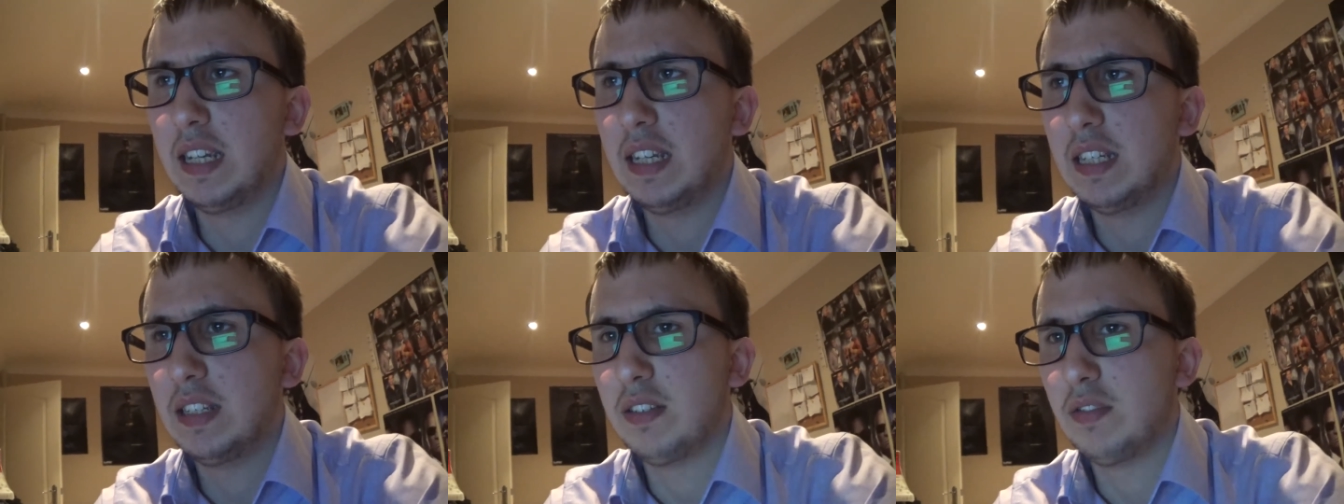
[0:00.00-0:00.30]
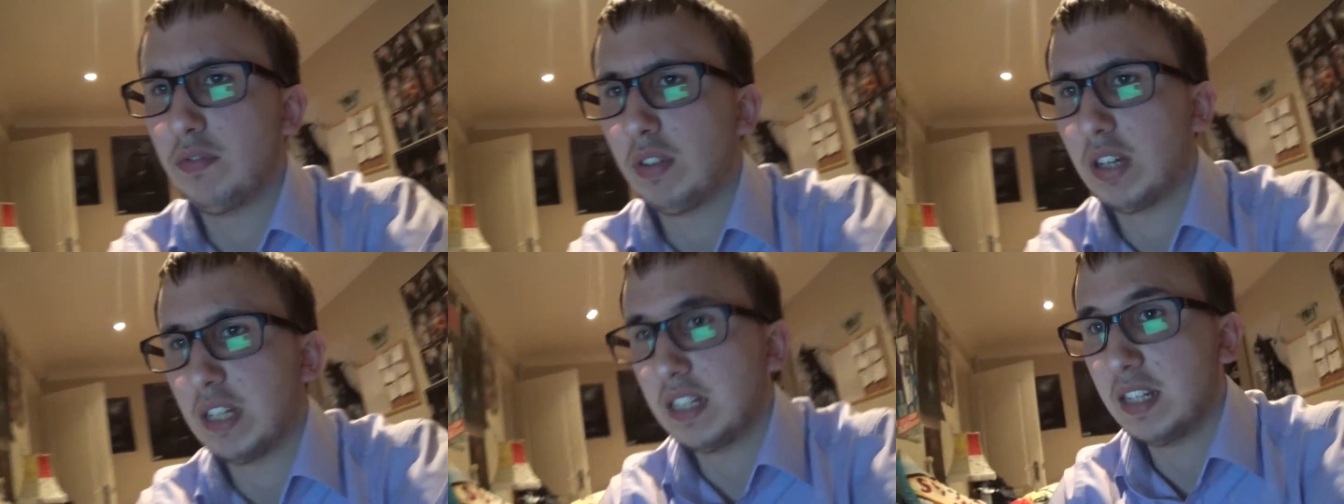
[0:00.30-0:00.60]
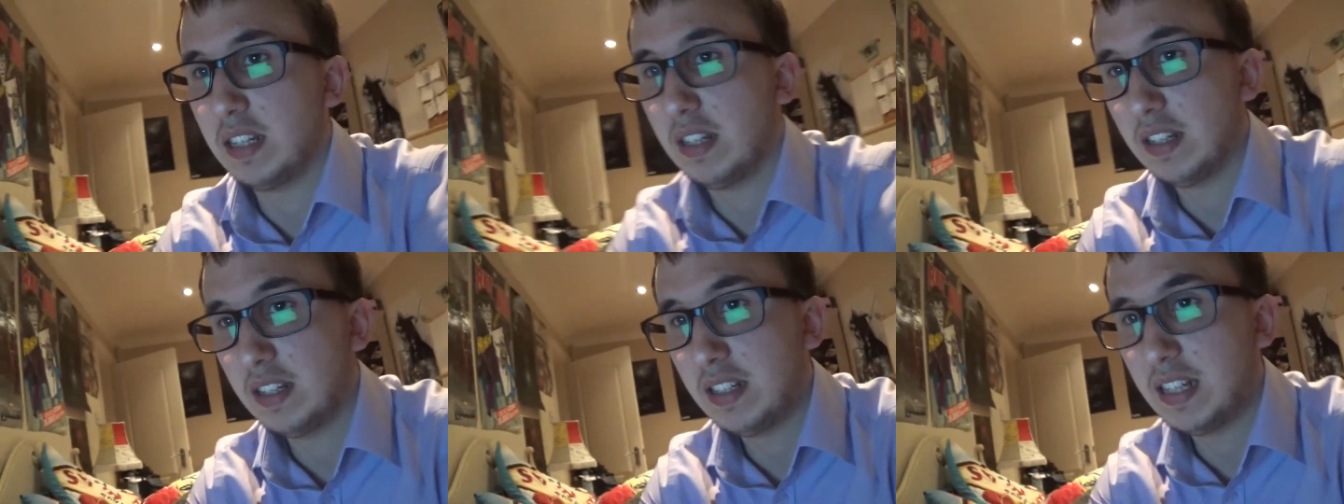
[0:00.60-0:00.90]
is write
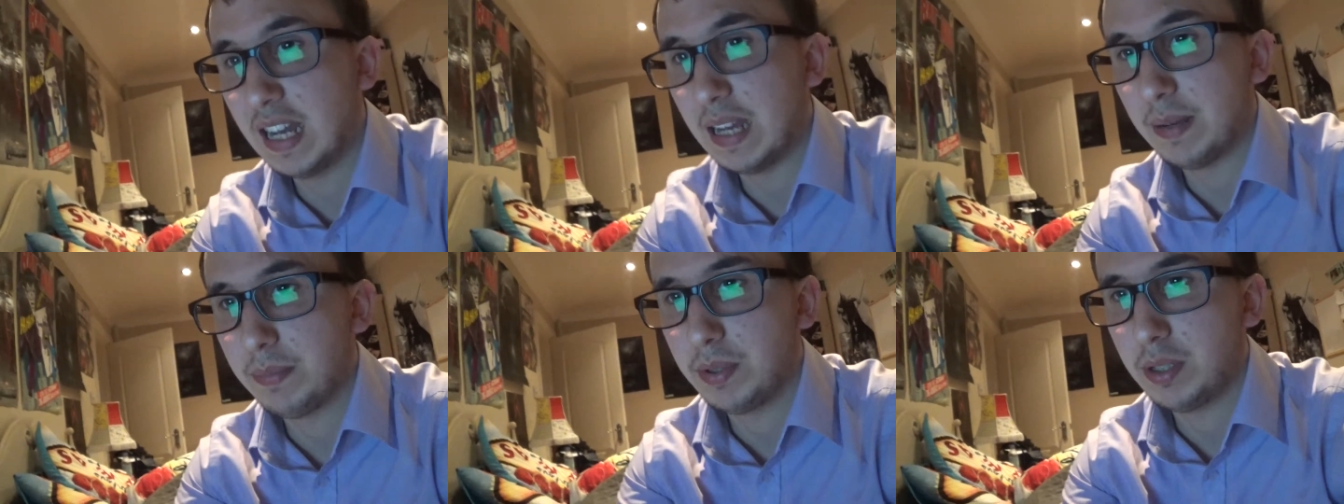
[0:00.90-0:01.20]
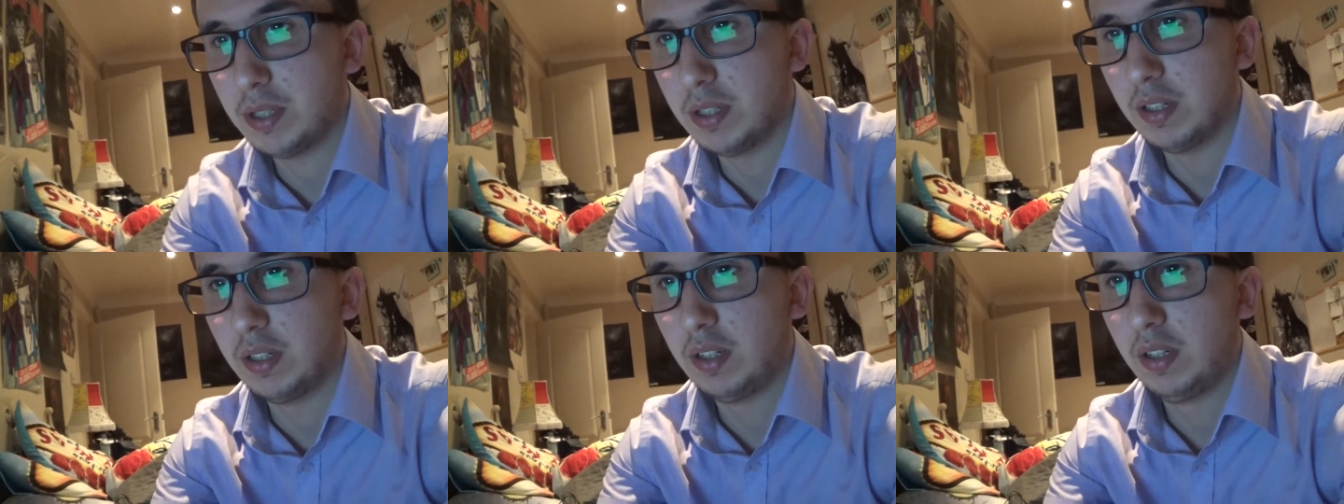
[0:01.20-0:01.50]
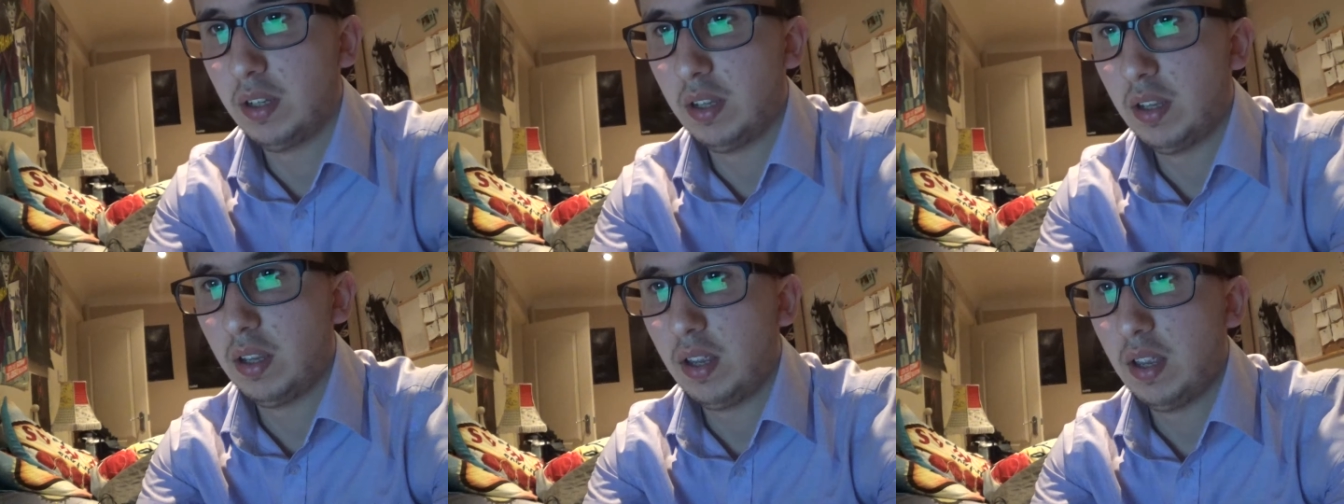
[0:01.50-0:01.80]
an
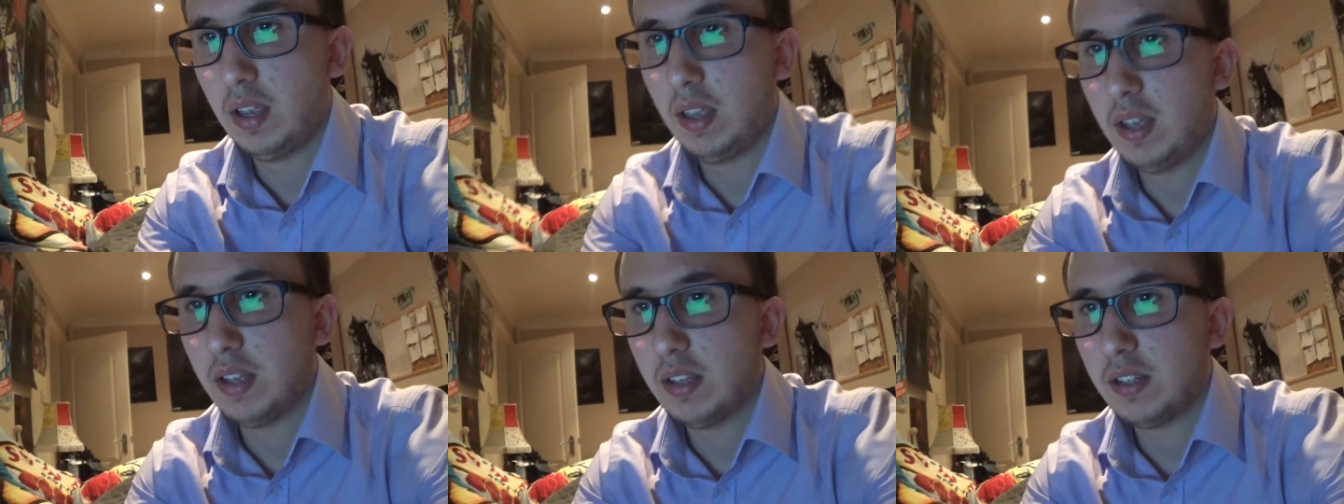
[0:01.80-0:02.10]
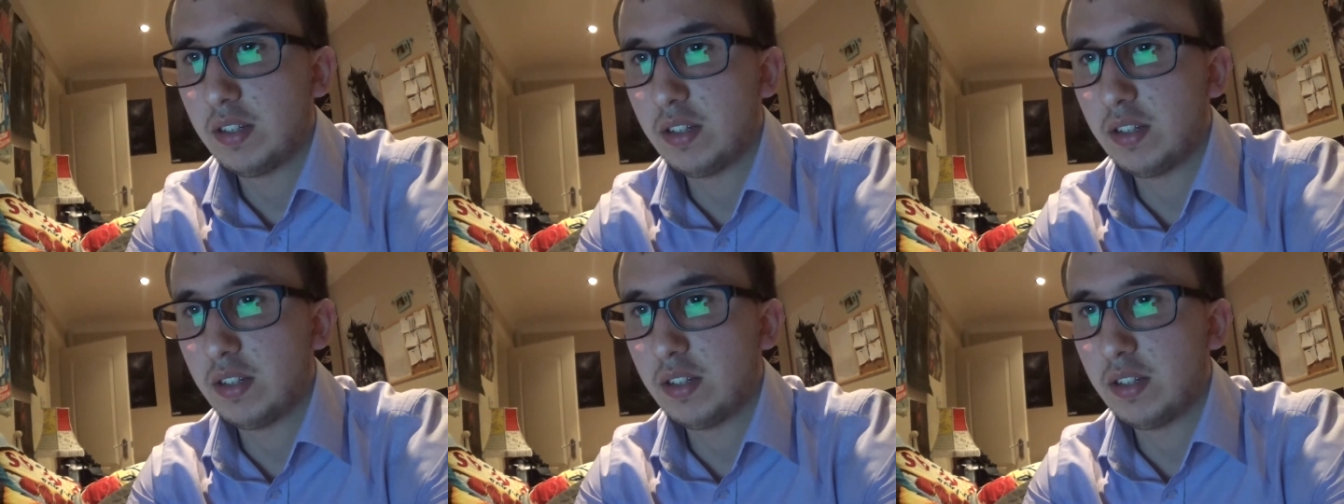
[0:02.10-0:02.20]
adaptation.